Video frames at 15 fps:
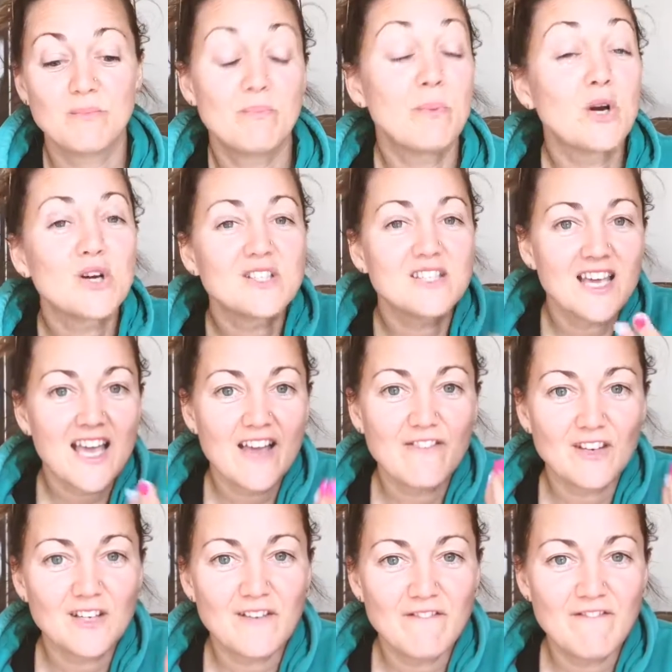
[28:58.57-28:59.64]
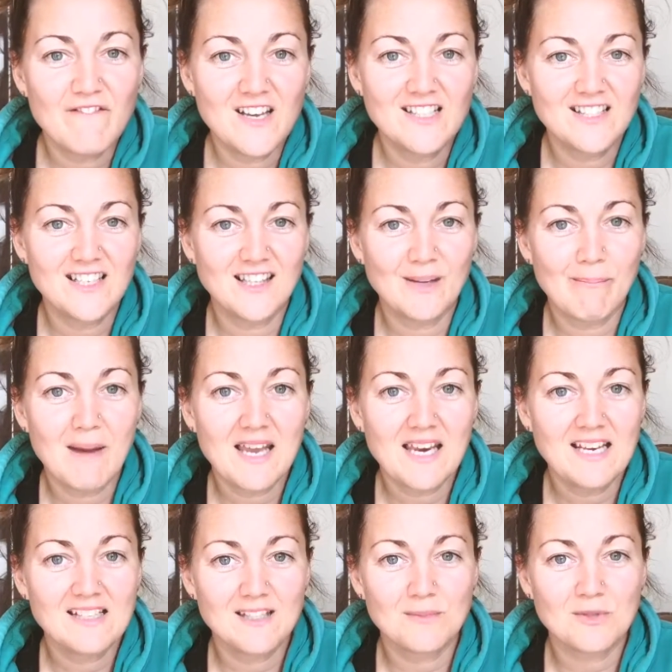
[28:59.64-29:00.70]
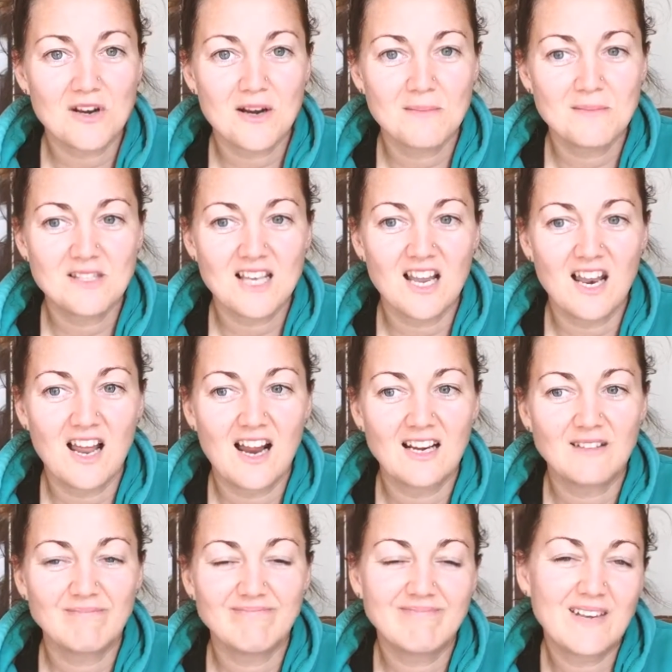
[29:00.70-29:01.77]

because they haven't invested the money, sometimes they're like,